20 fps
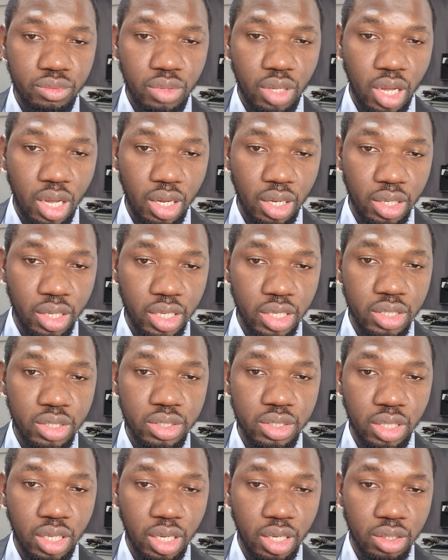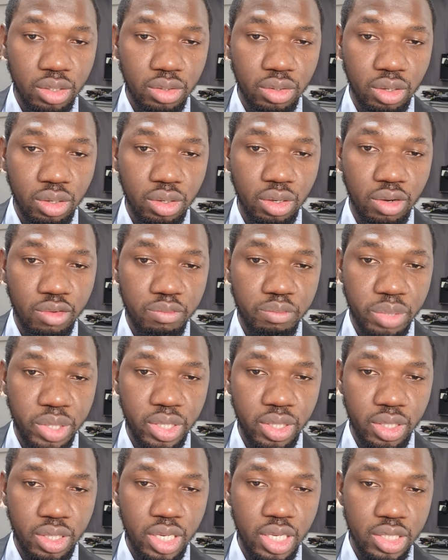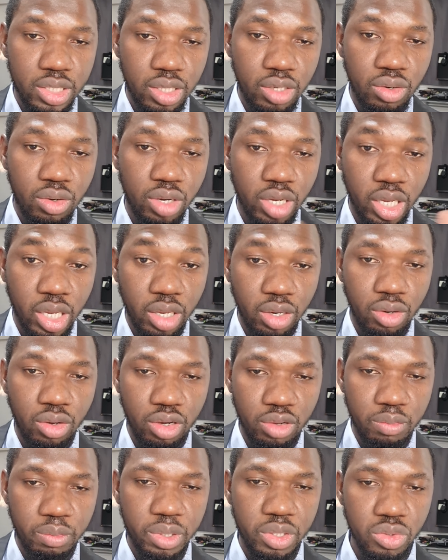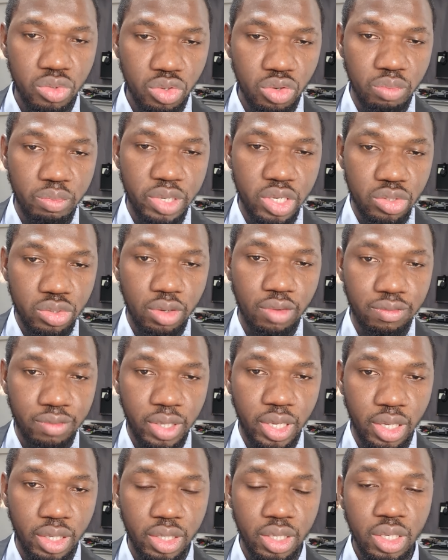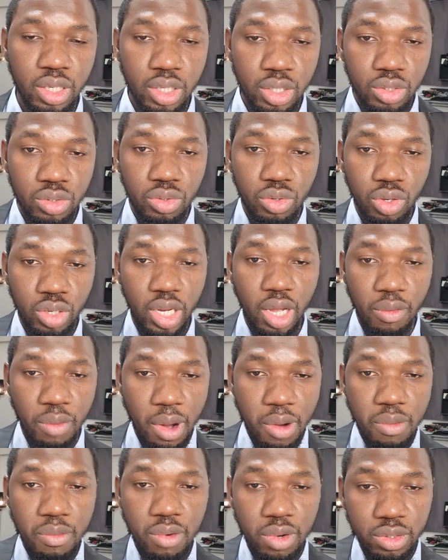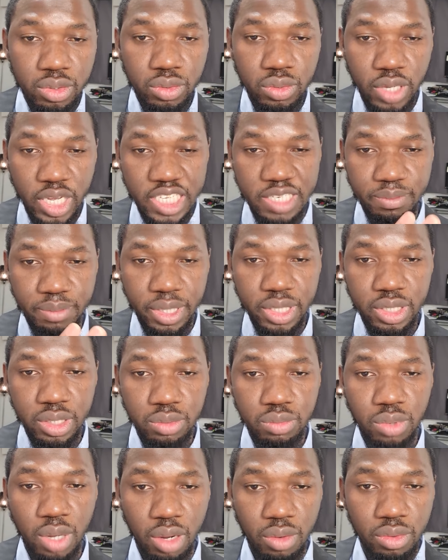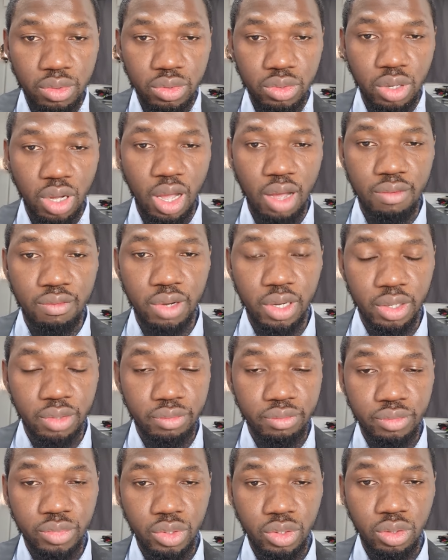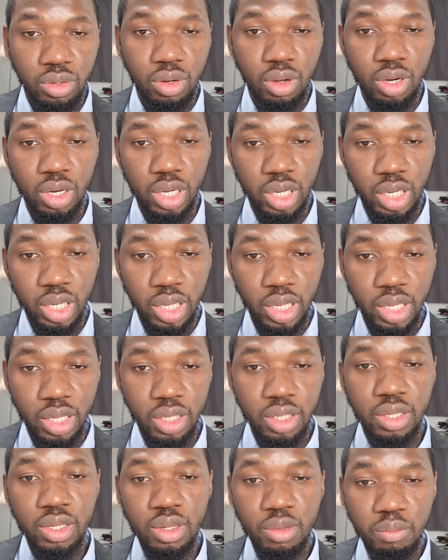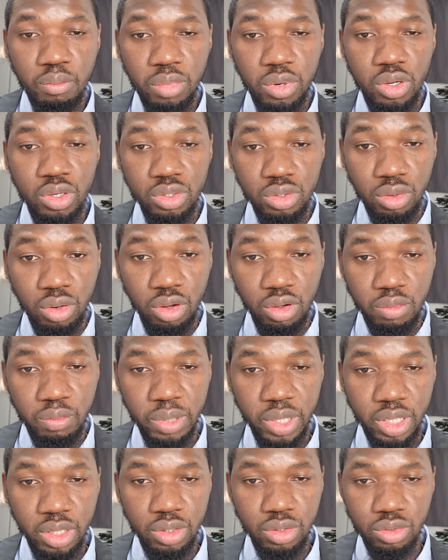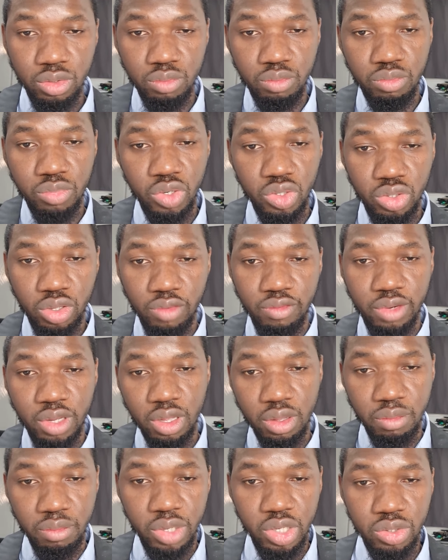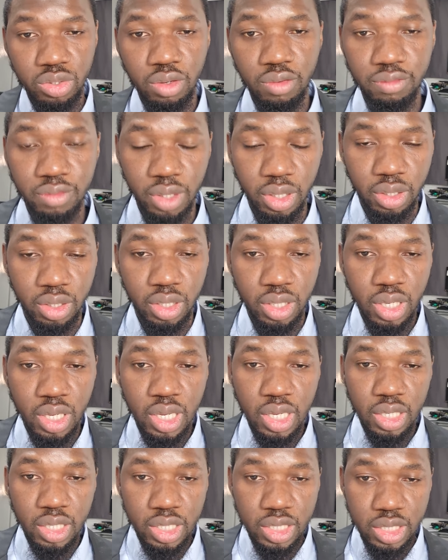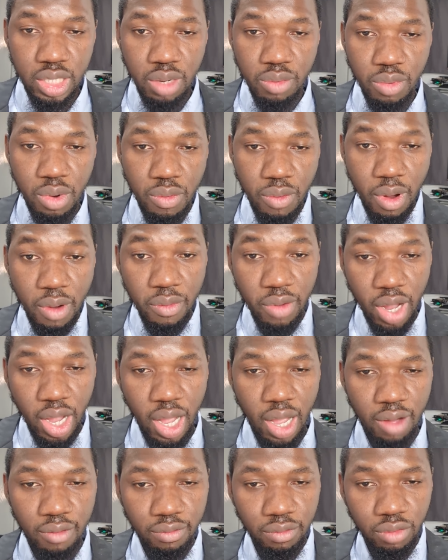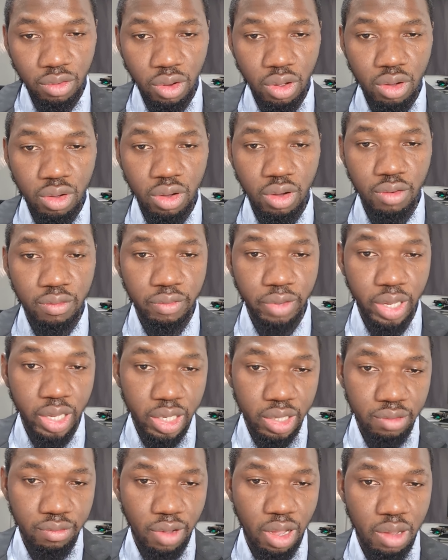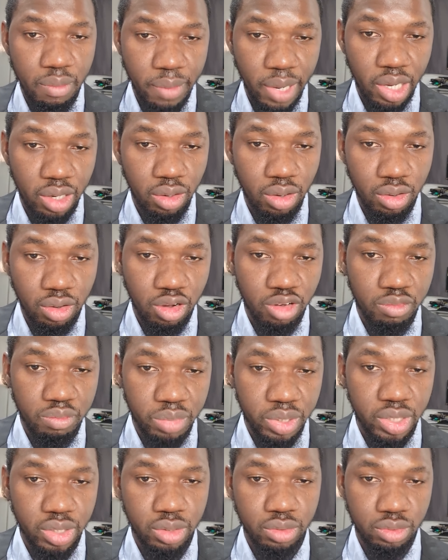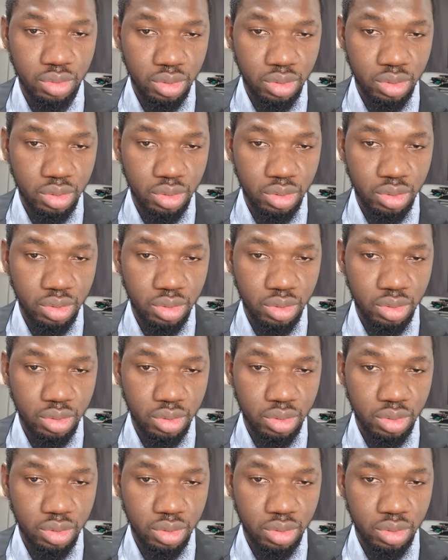against log of B, let's say log A log B to base of 10, you know that when we want to express it, we are going to have log A plus log B, both of them in base of 10. The same way when we have log of A divided by log of B,